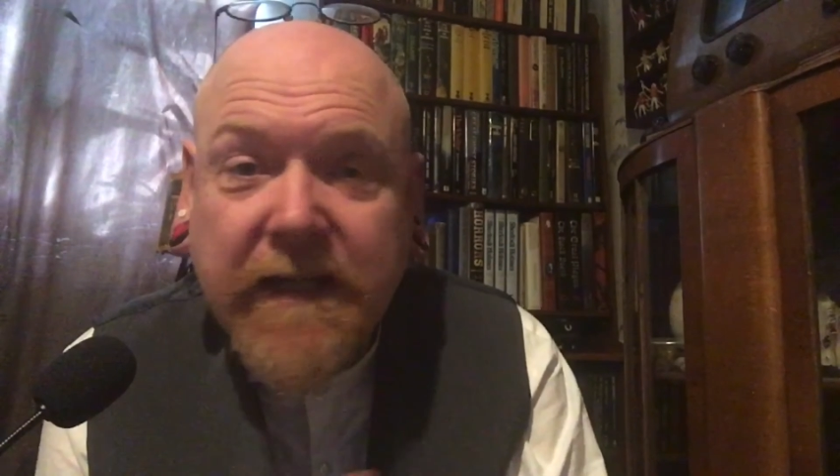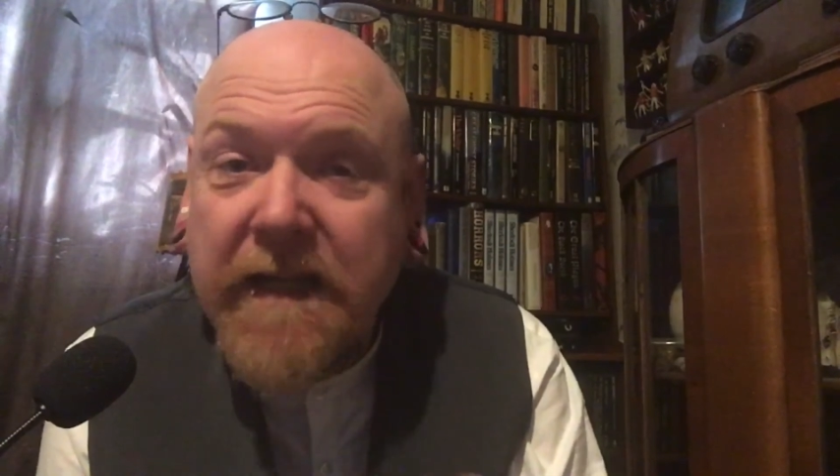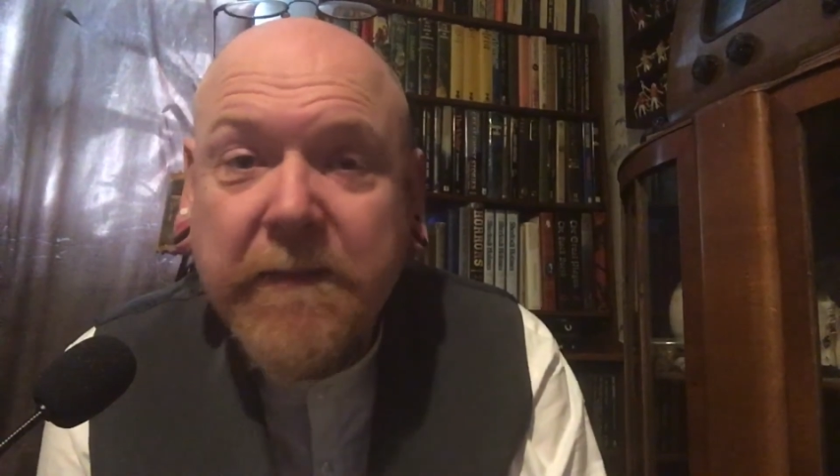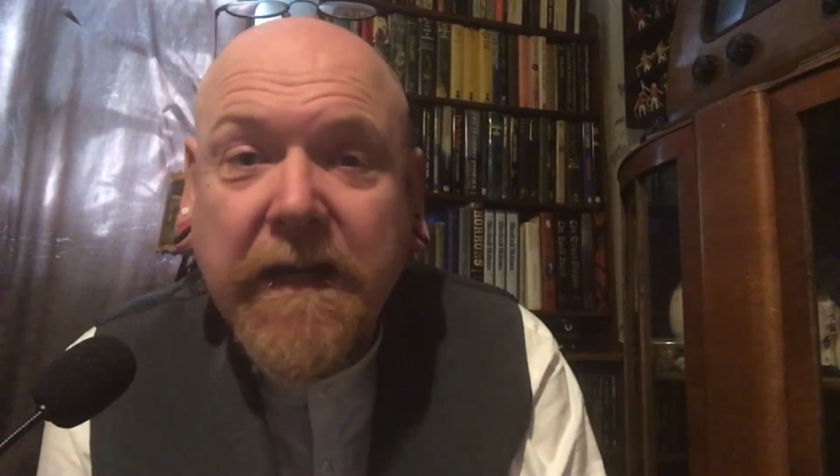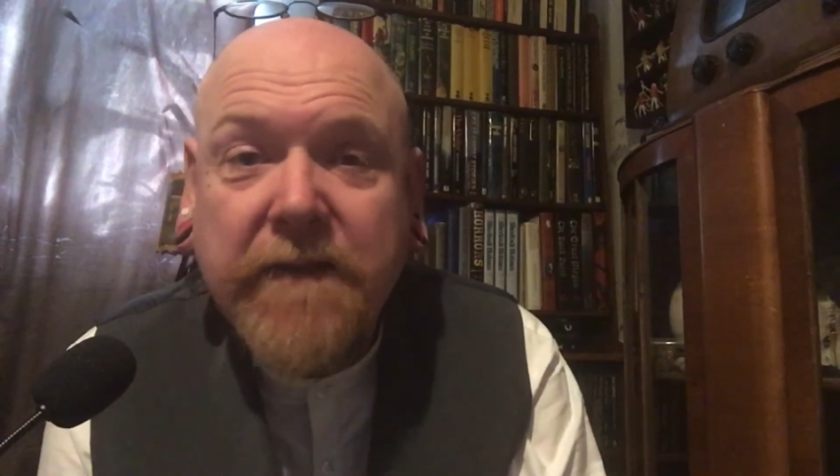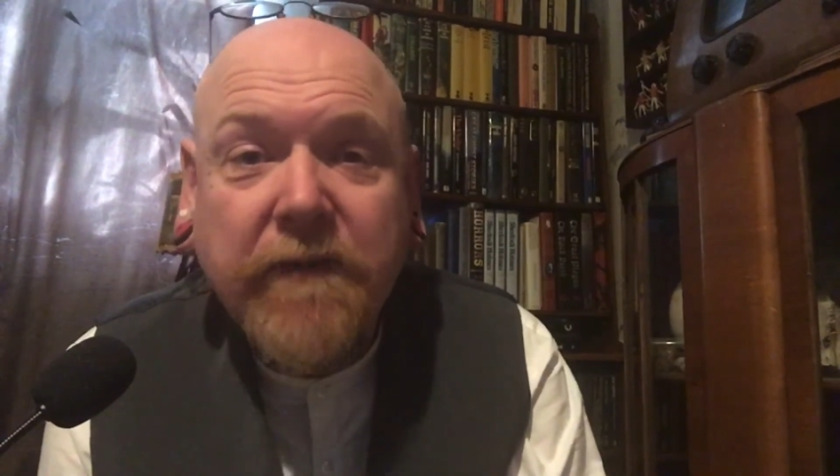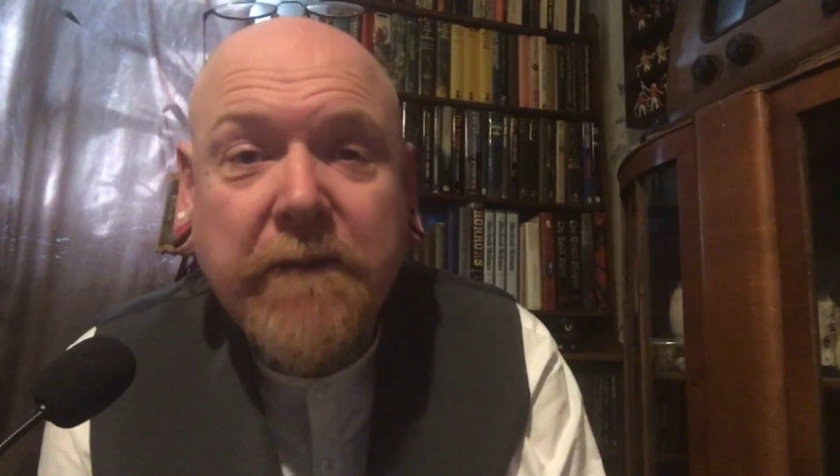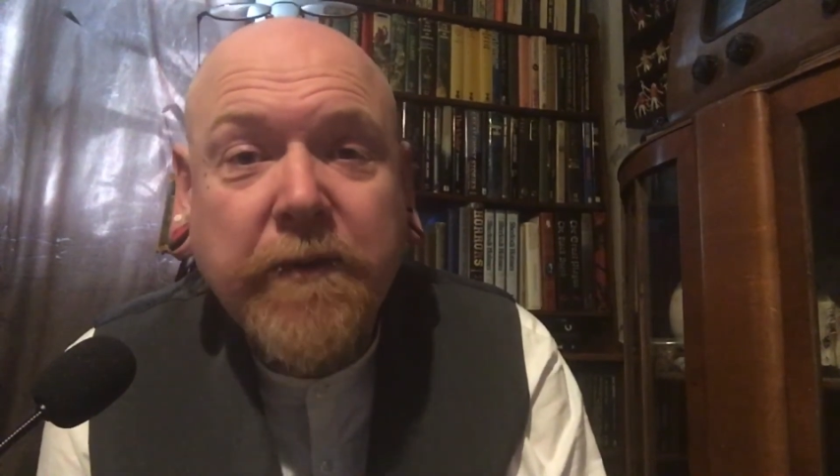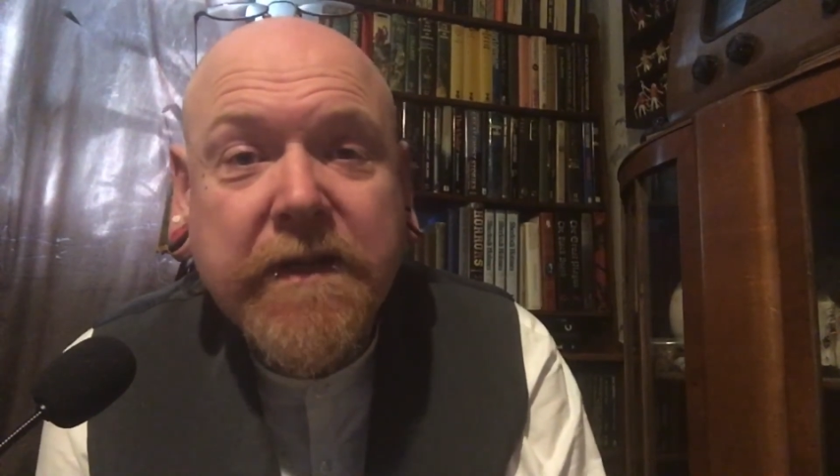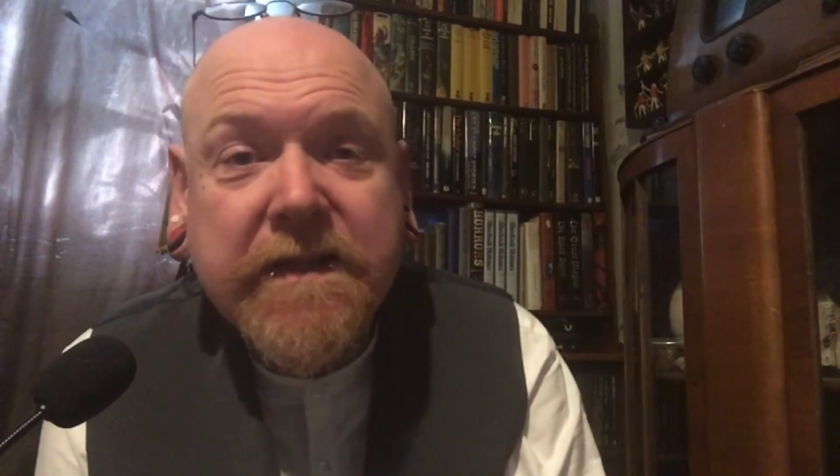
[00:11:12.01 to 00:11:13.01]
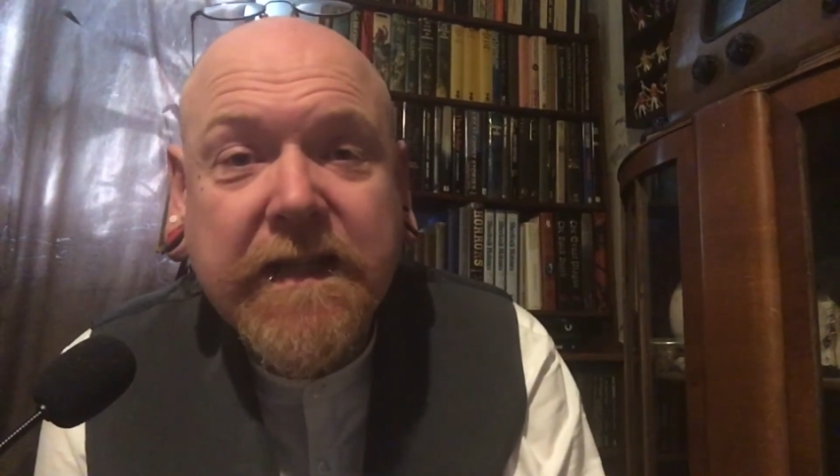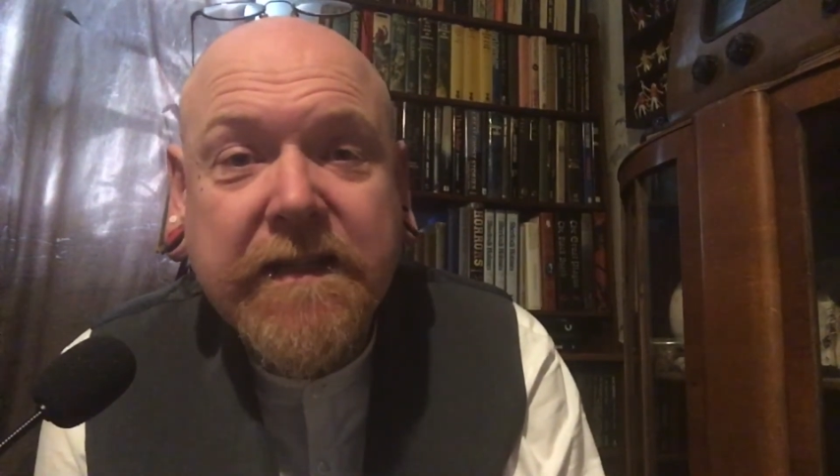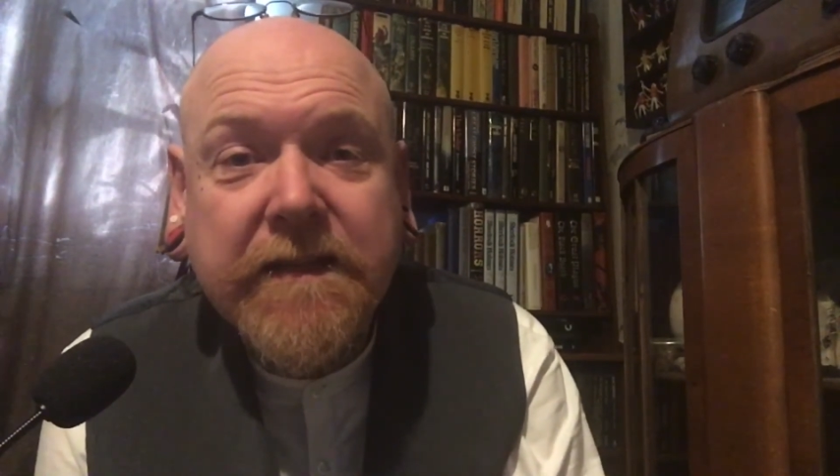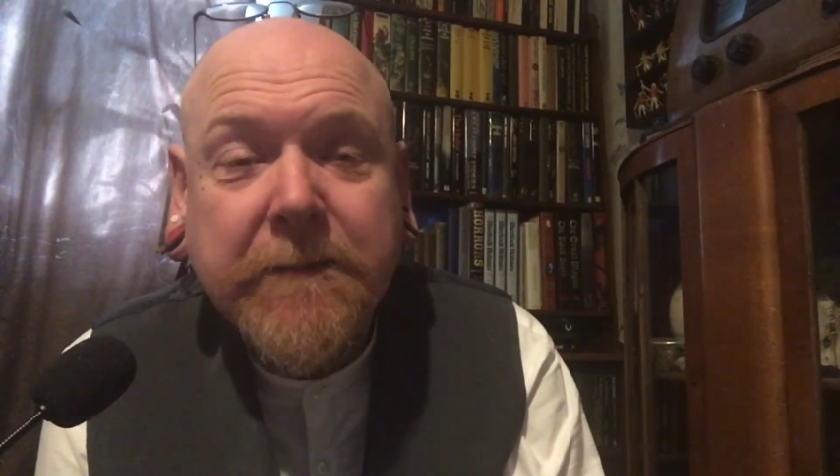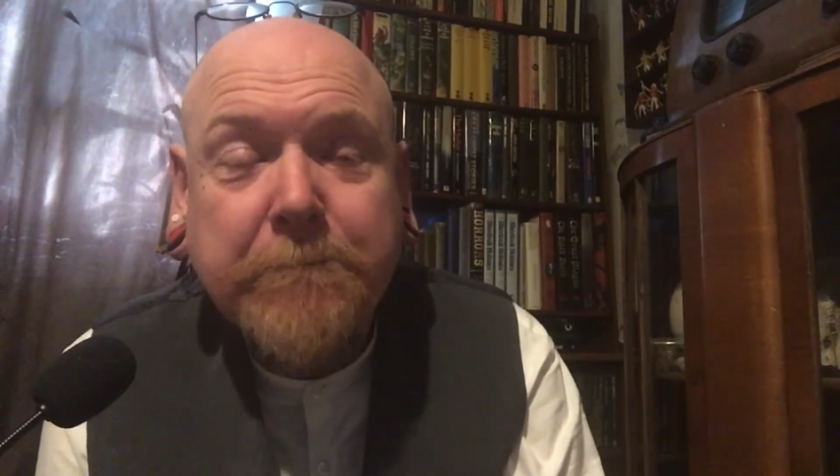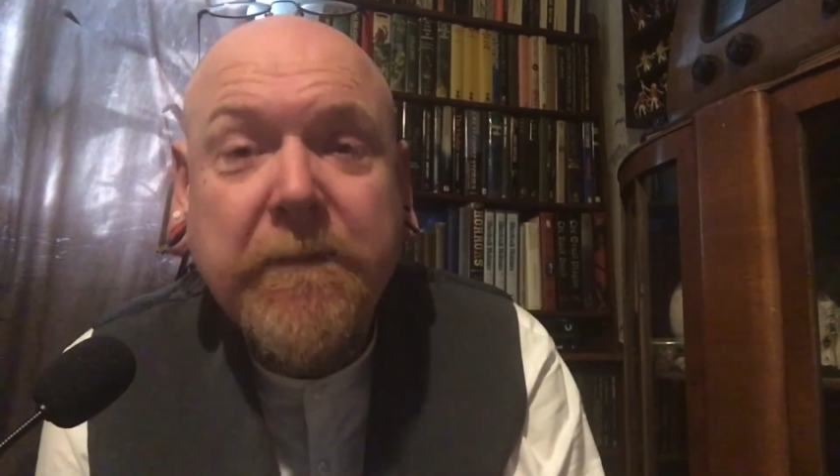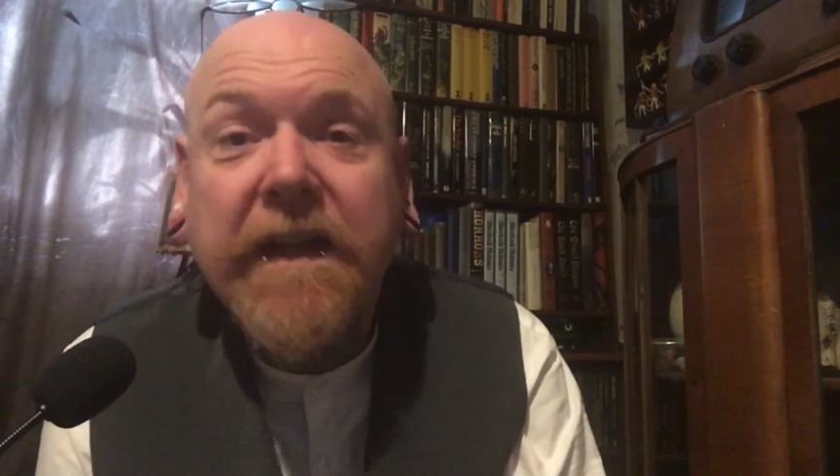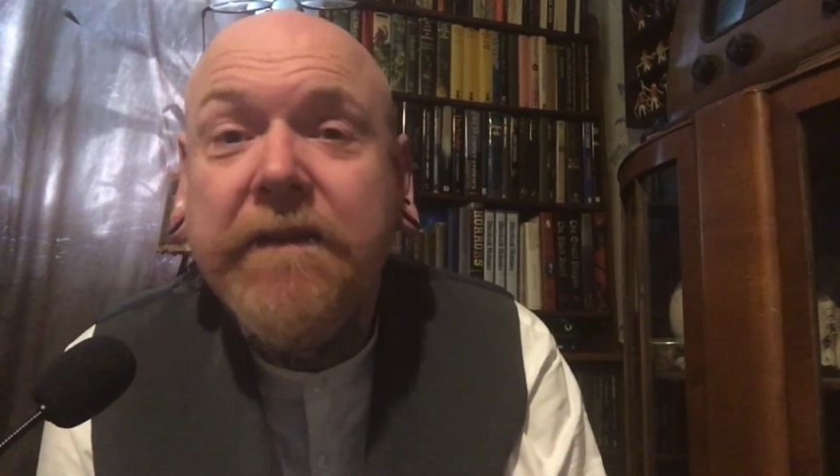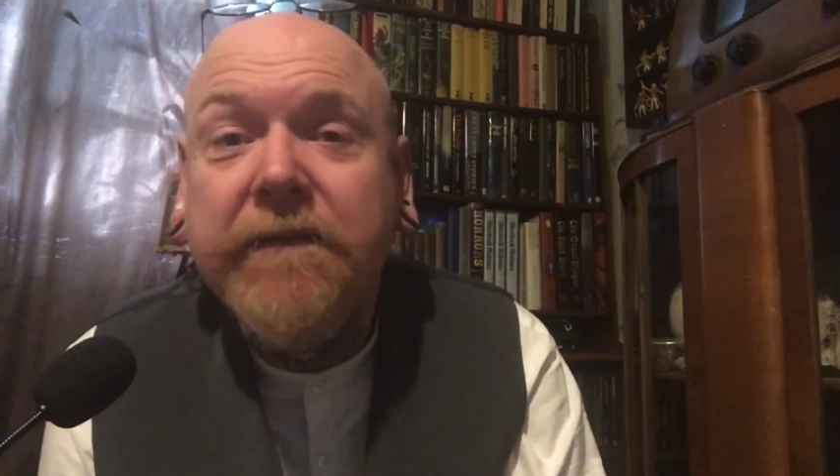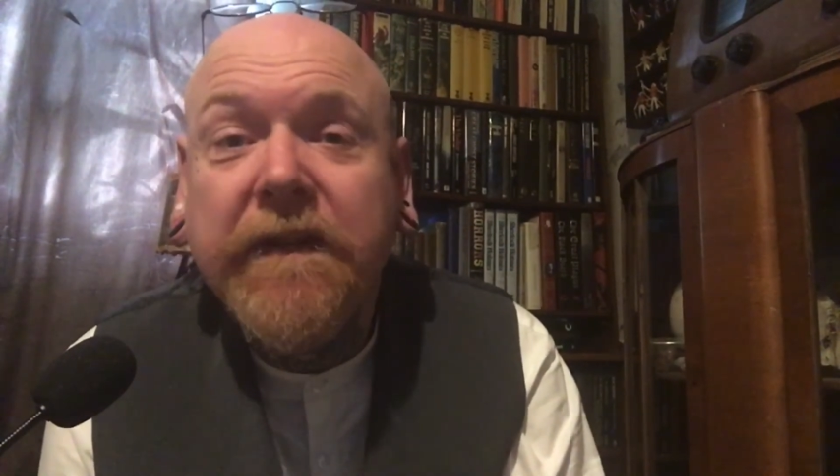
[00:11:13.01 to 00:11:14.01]
keep getting reprinted,
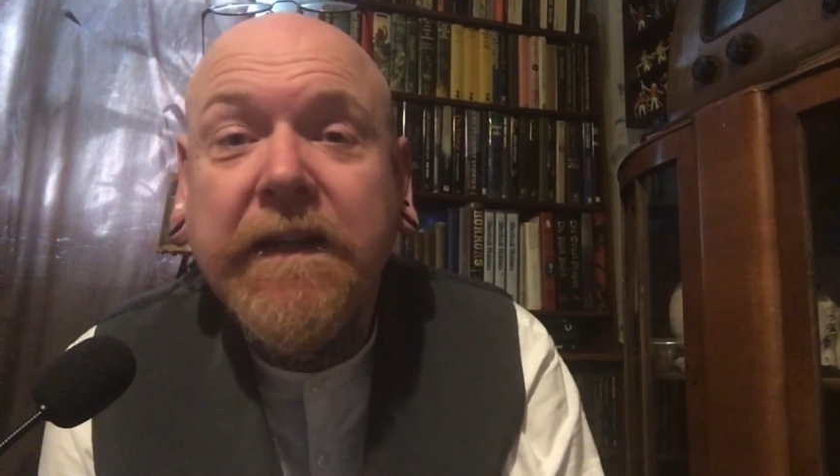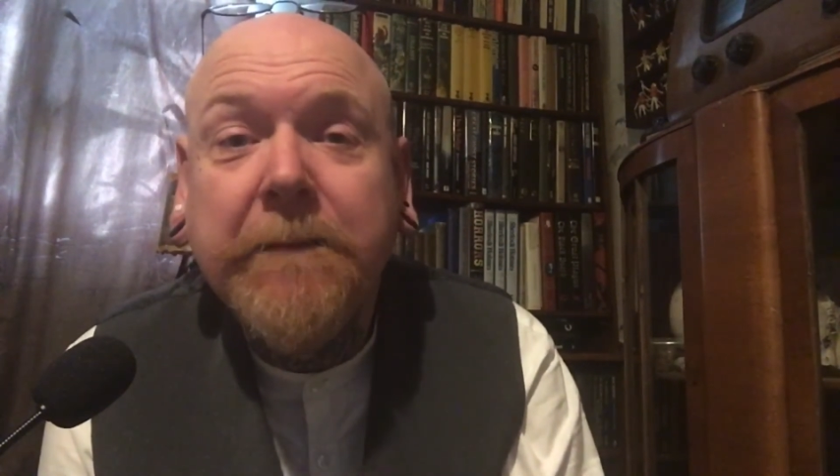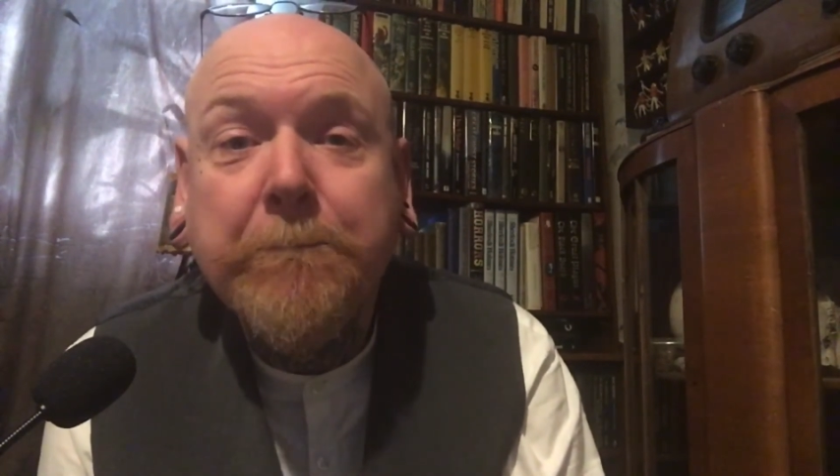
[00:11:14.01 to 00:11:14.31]
thankfully.